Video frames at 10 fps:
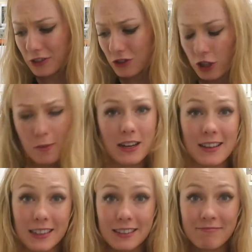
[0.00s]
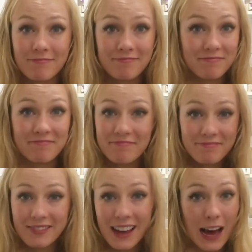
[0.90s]
traumatizing
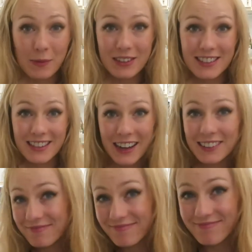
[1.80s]
happens tonight.